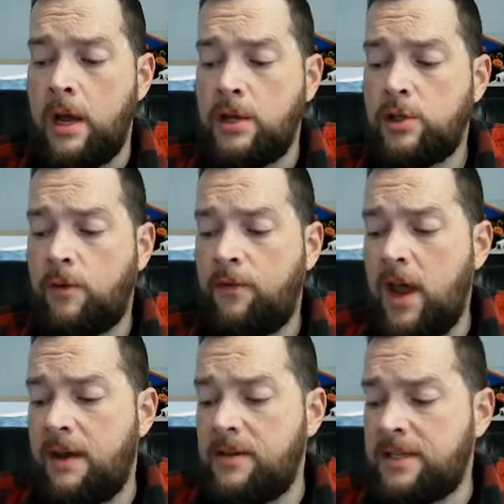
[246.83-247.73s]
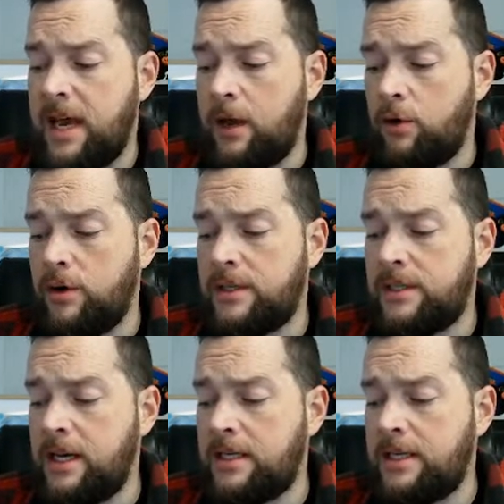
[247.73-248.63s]
So if we have this angle as
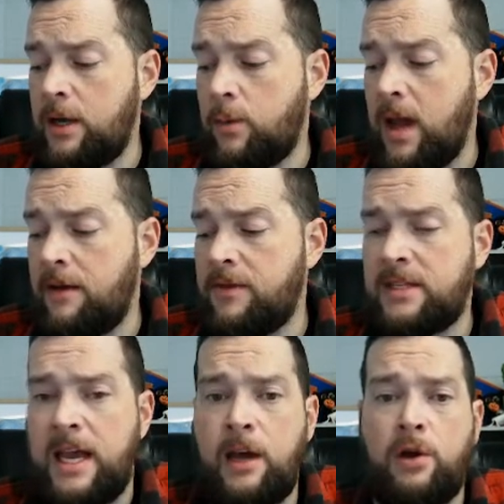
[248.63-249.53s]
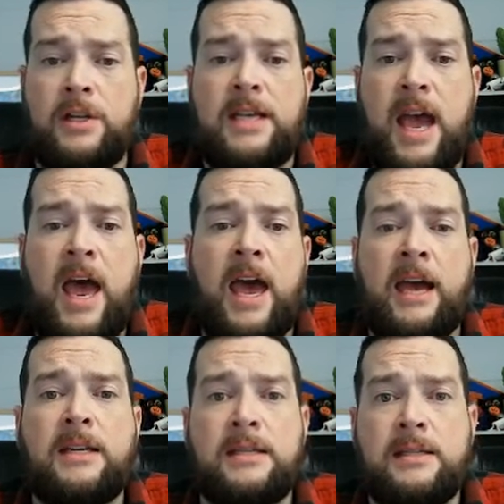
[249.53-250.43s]
60 and we have this angle as
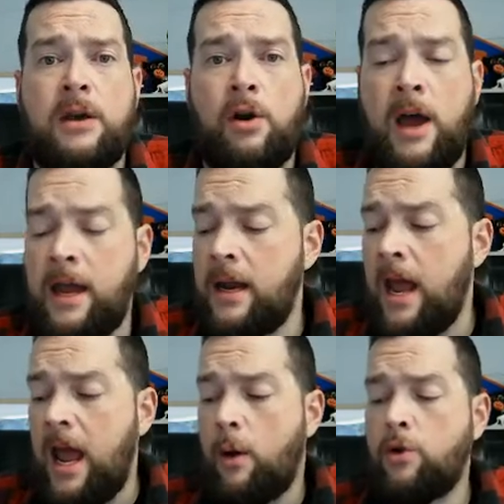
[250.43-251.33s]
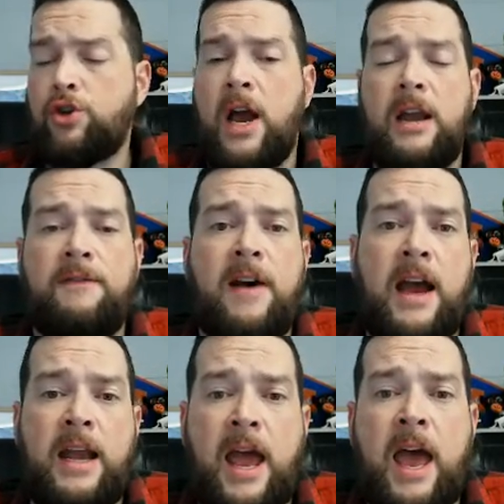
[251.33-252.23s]
x, all right, and we're trying to
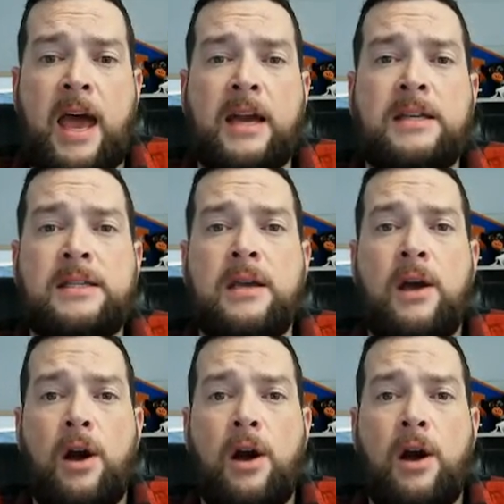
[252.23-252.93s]
find x,